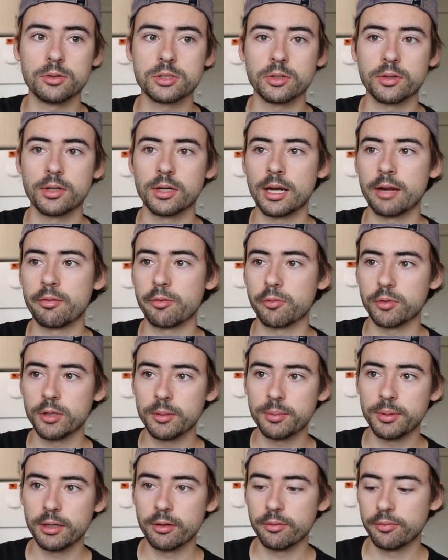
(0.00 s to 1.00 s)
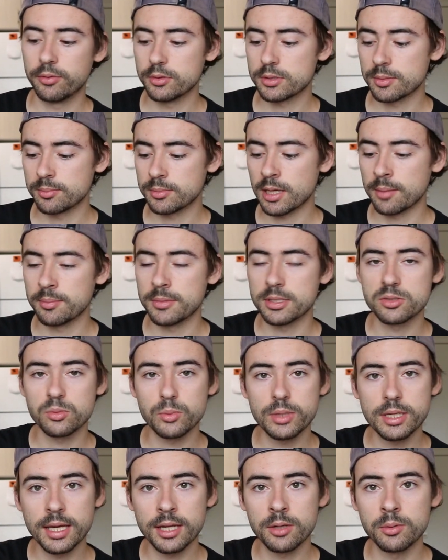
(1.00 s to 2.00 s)
So they're going to have a replay review sometime this
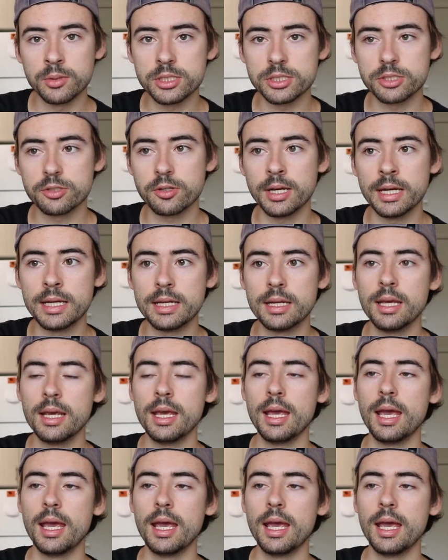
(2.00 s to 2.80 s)
weekend, which is great.